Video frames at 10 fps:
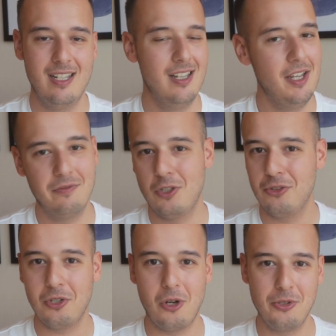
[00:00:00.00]
If
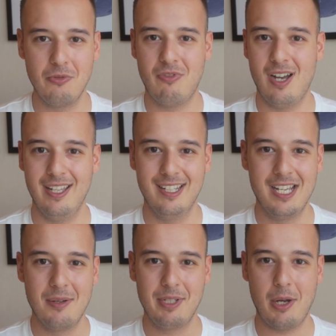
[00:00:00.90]
not, also fine,
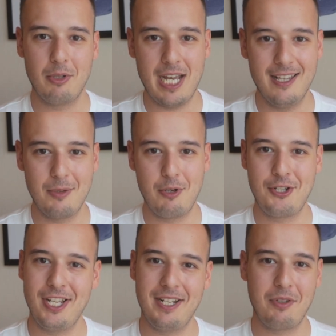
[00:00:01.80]
but I would highly
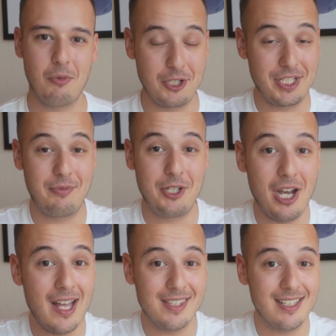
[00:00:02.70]
appreciate if you watch this video
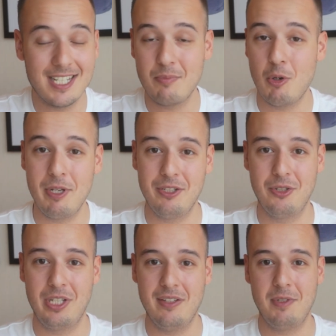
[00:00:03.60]
until this moment to
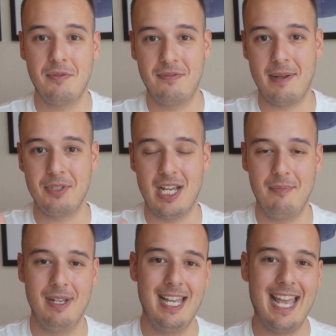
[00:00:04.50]
give me a thumbs
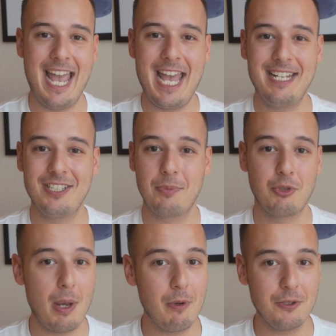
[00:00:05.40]
up, and
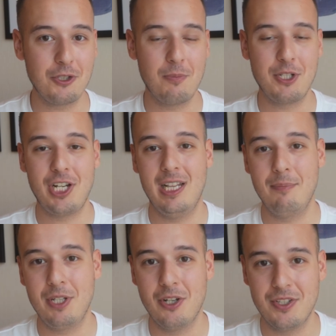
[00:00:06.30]
subscribe also to my channel,
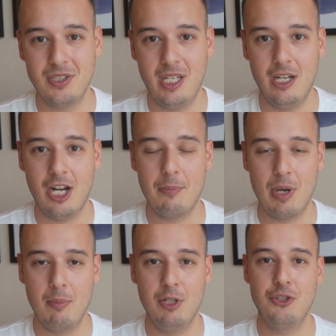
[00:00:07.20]
because here I
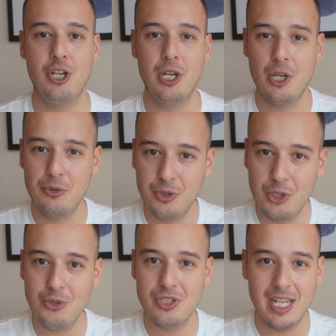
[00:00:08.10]
publish
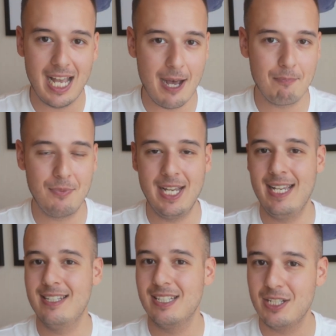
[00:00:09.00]
news,
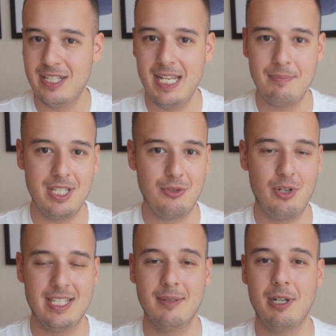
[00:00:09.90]
updates, tips and
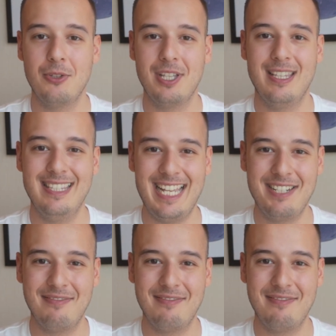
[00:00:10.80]
tricks about native